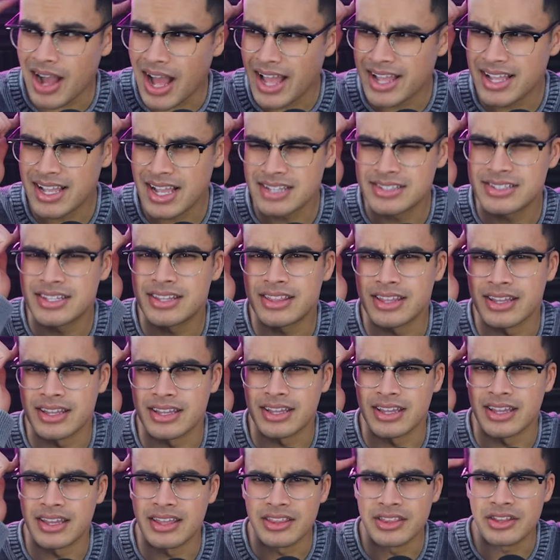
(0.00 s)
I got to
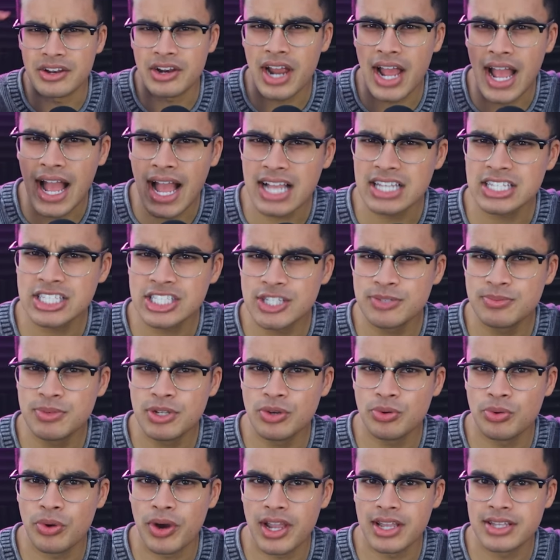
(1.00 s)
thinking, there has to be
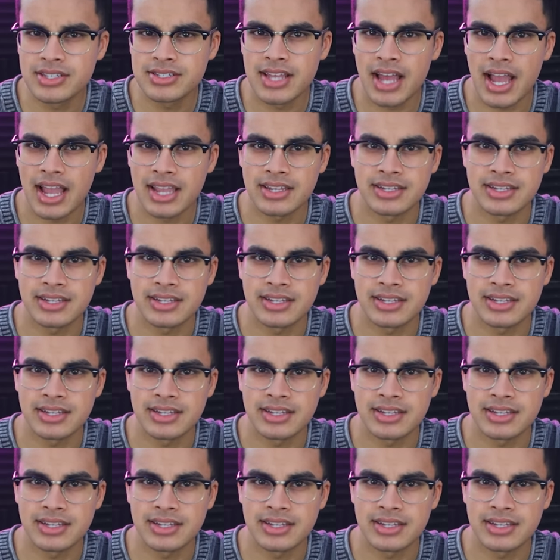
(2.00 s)
ways that I